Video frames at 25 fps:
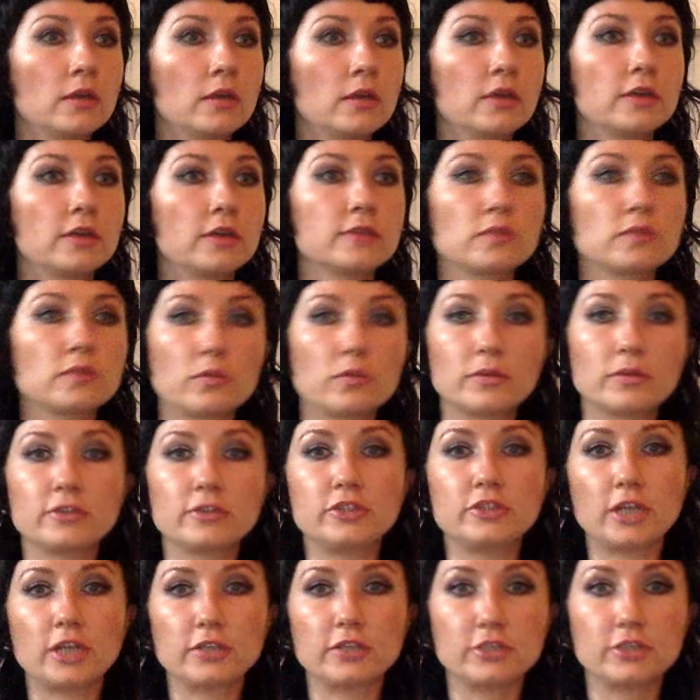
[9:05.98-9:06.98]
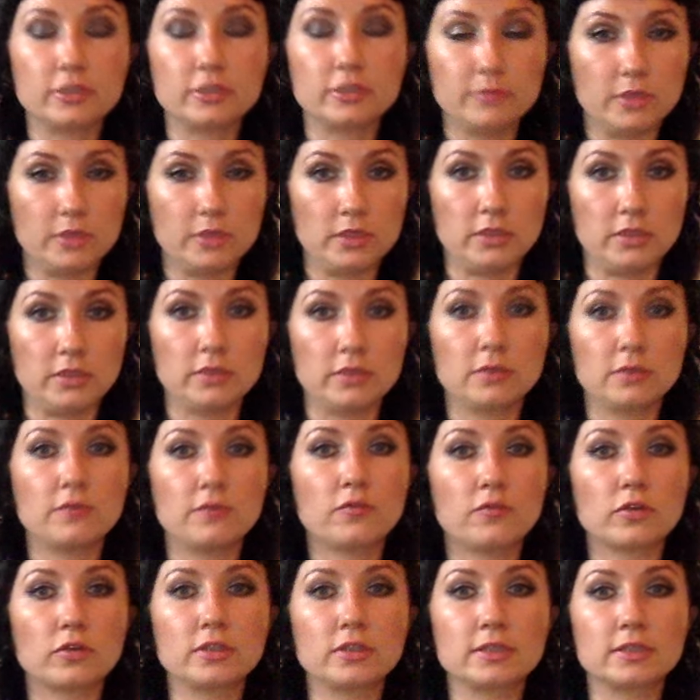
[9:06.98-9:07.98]
is always judging me
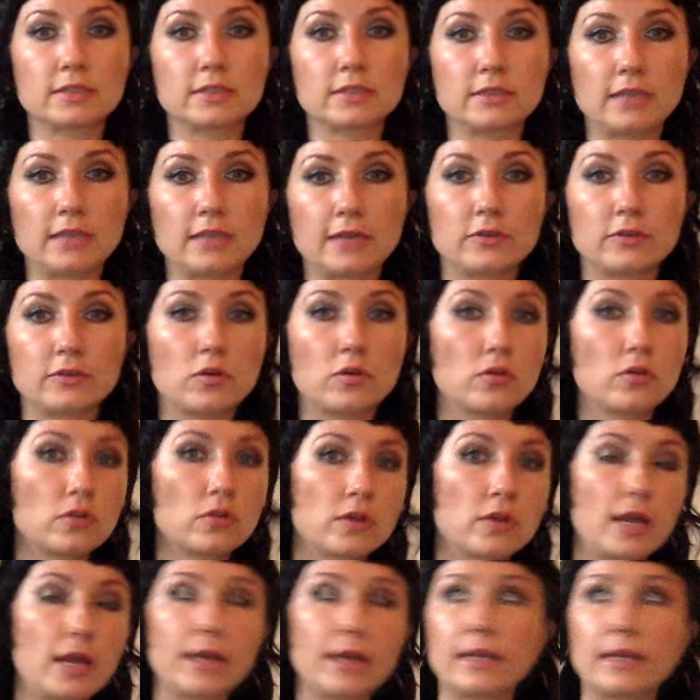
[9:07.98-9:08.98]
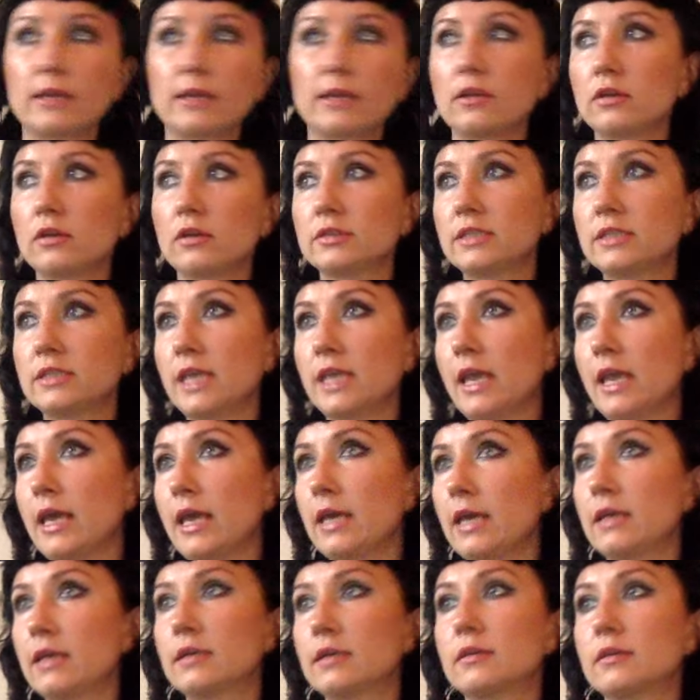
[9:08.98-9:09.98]
for this and that," or "I cannot
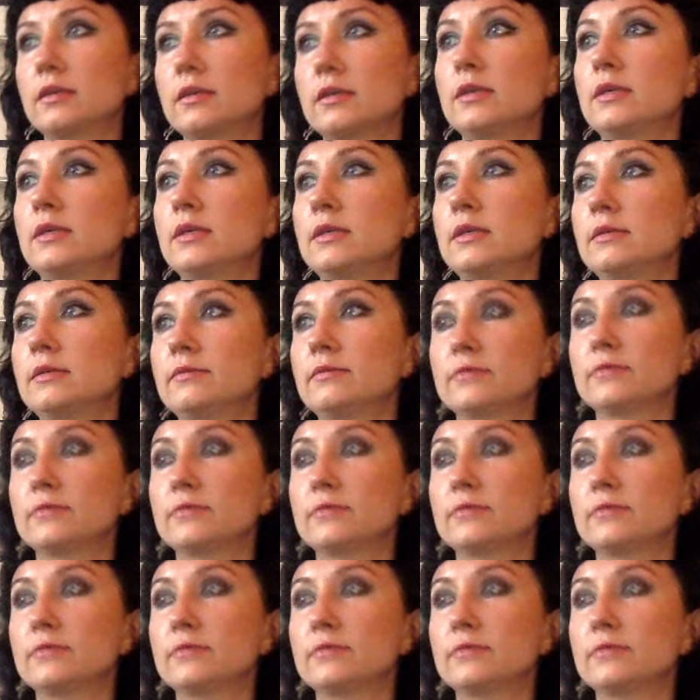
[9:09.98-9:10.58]
take um,